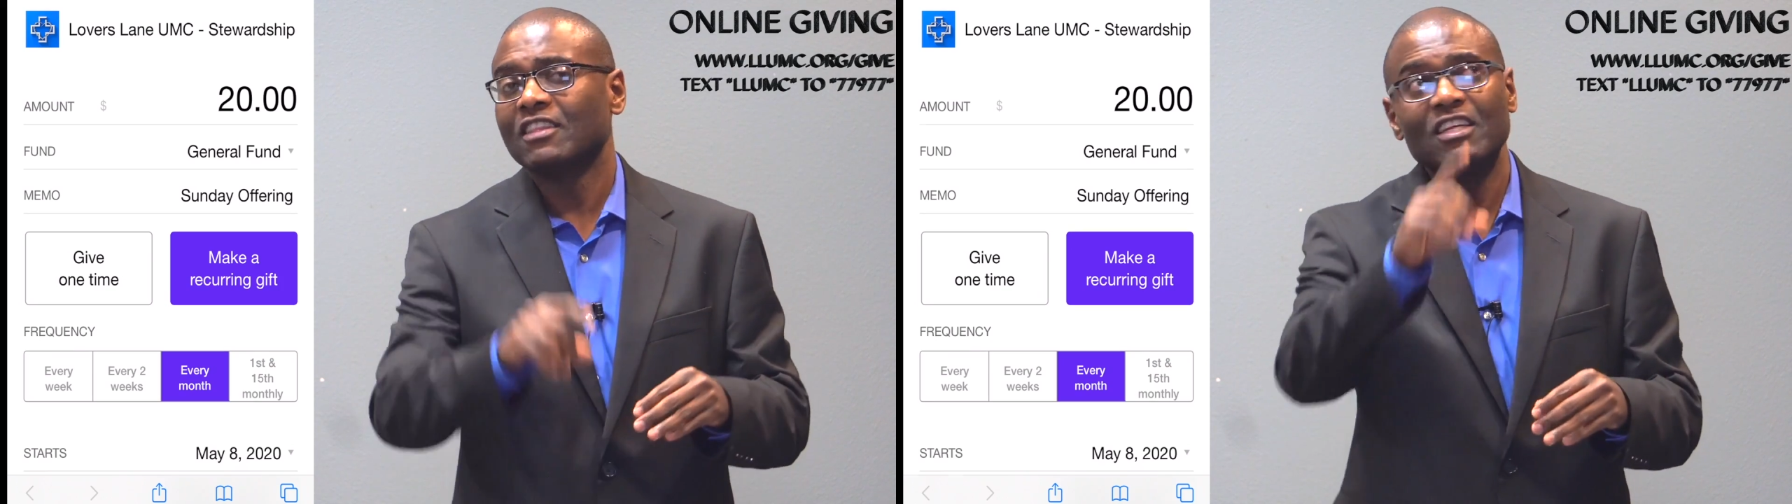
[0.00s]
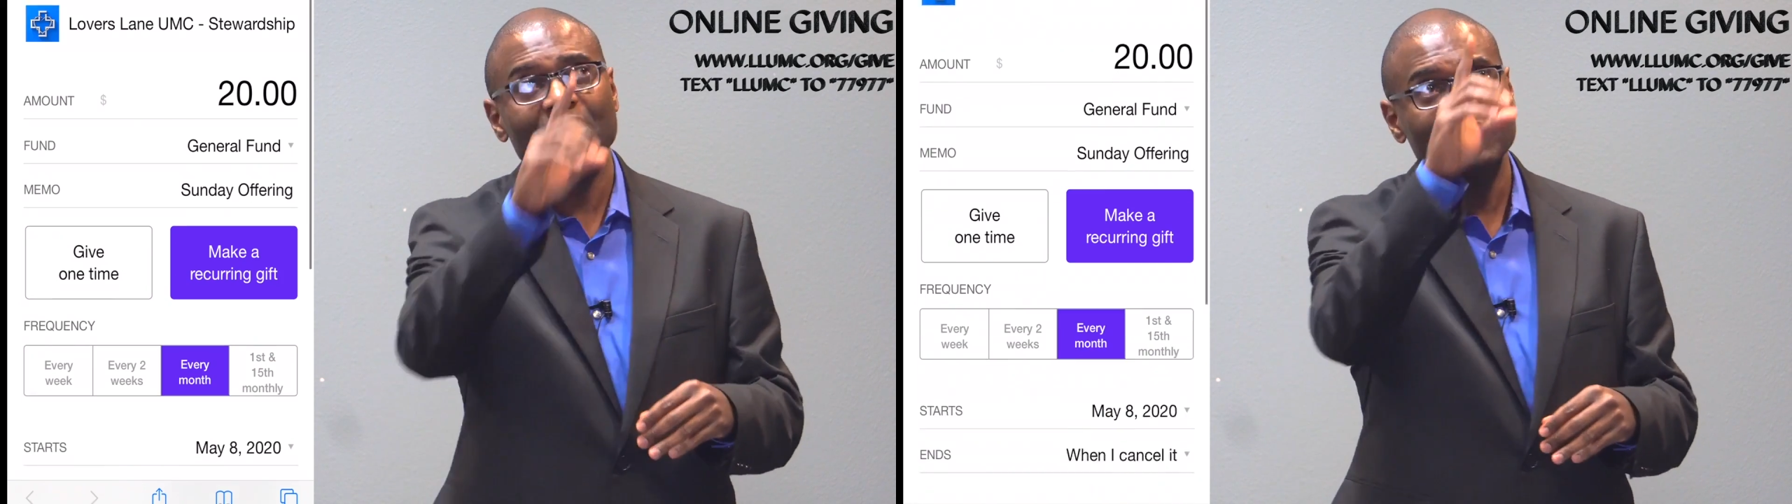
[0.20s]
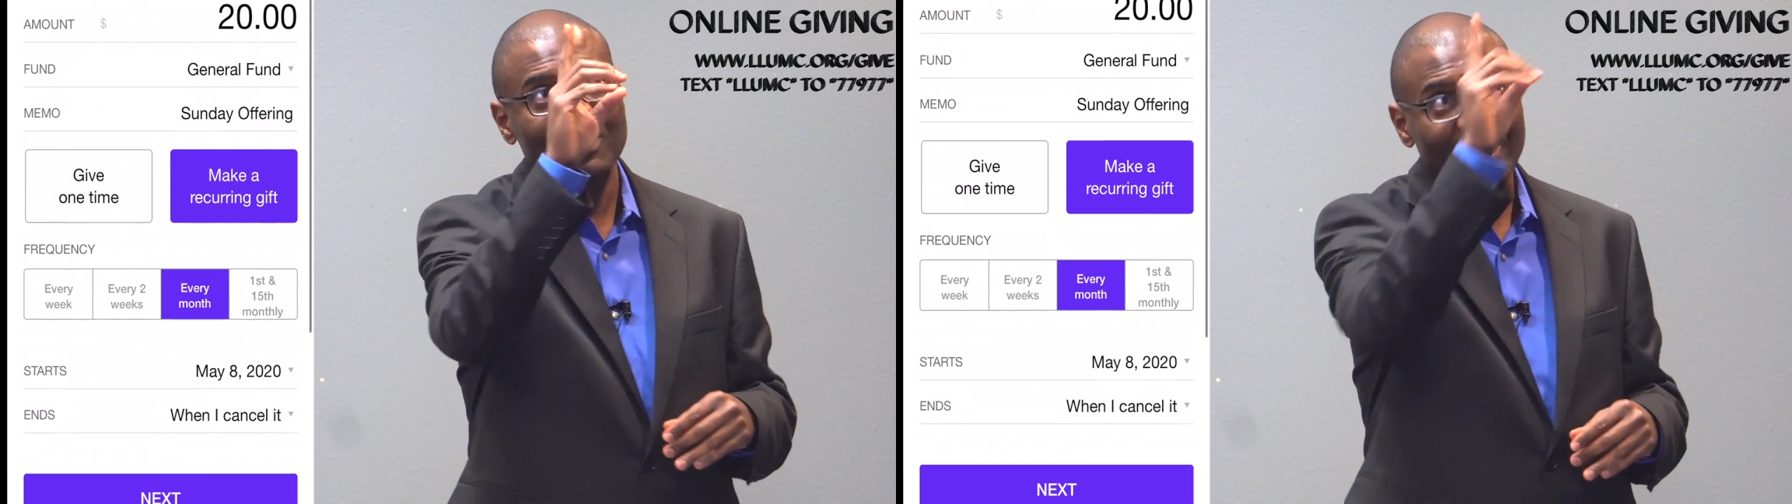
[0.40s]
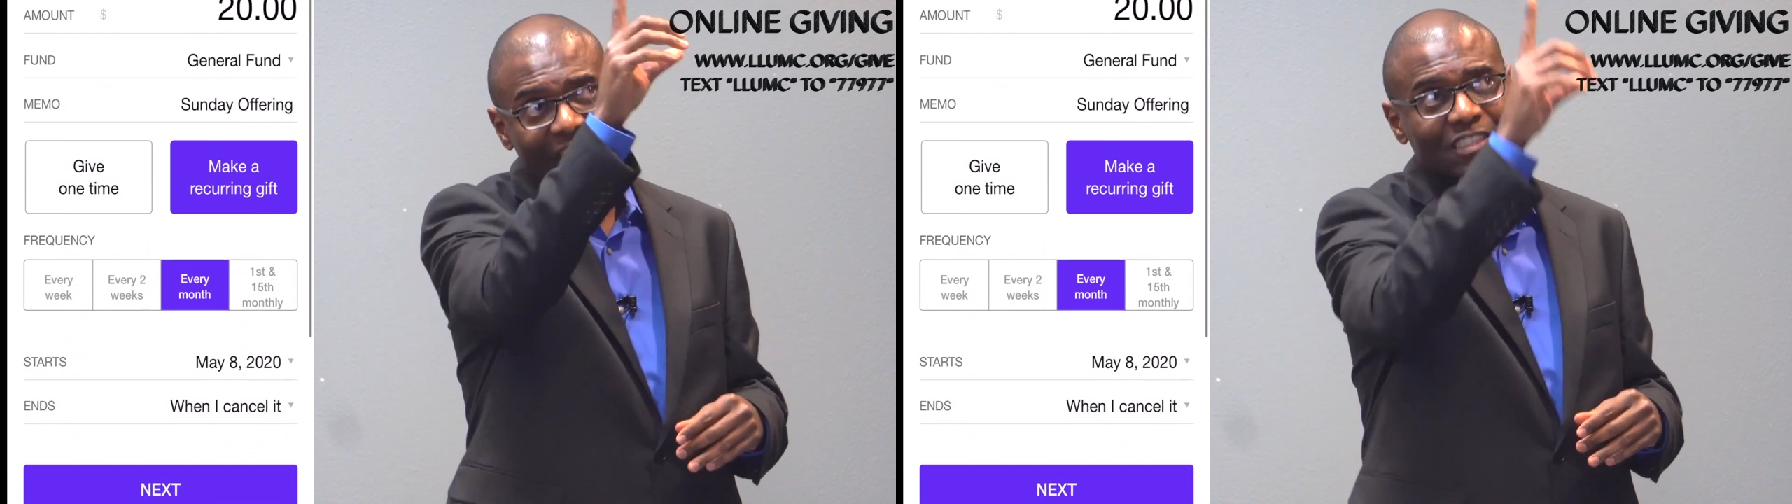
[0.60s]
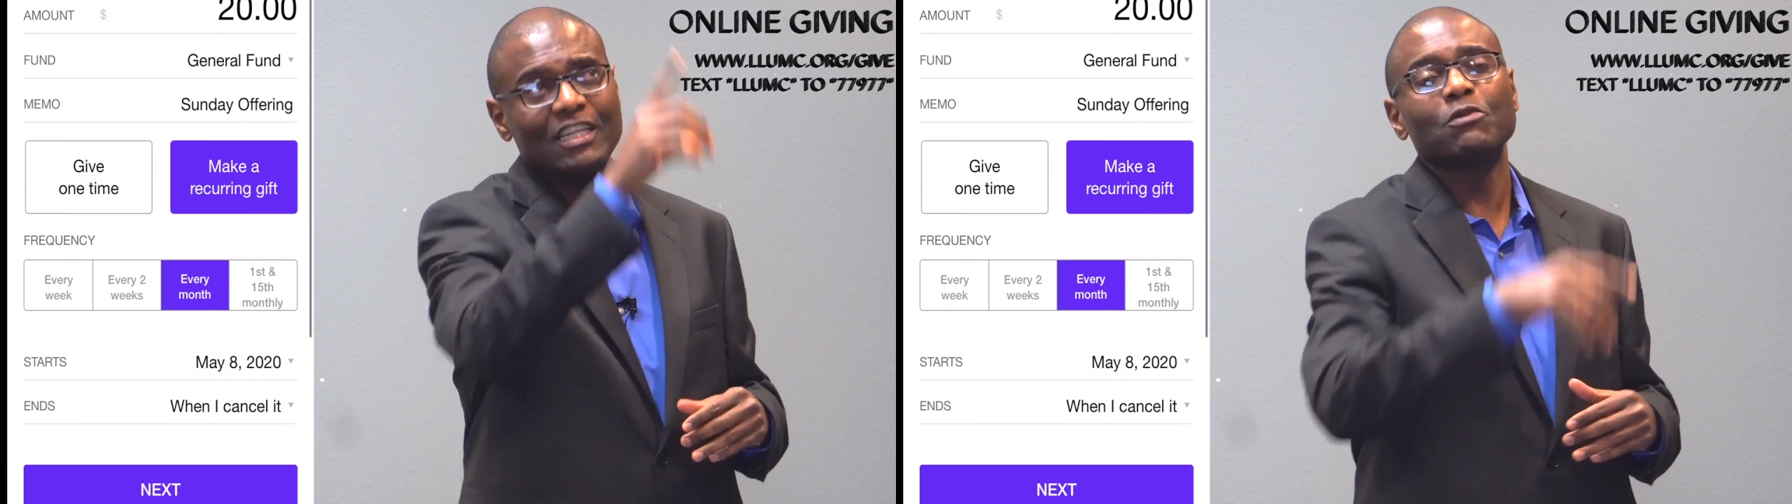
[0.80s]
The
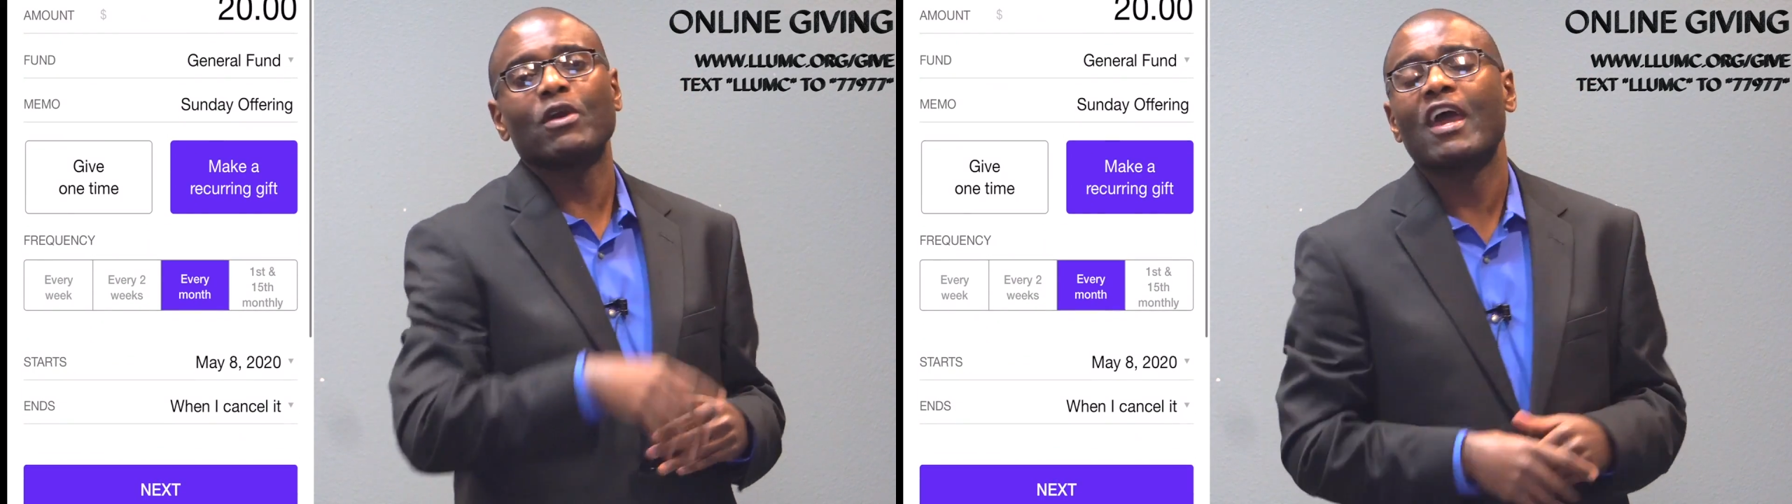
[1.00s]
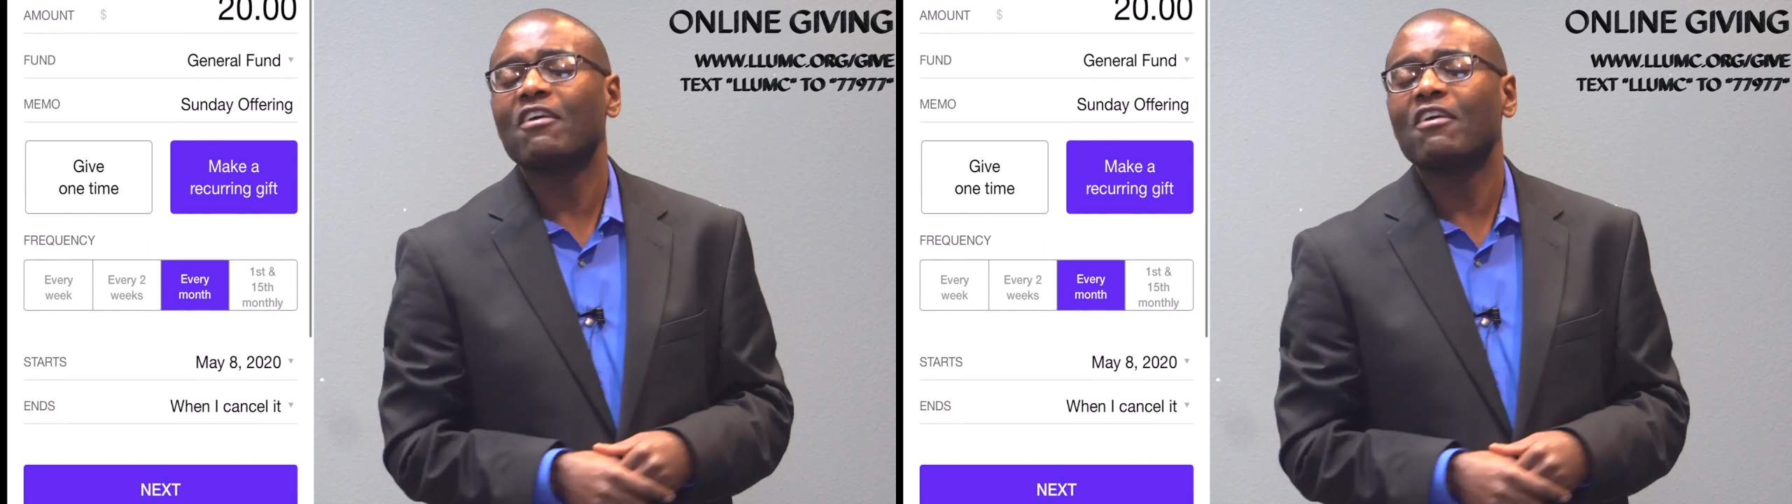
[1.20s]
lights that we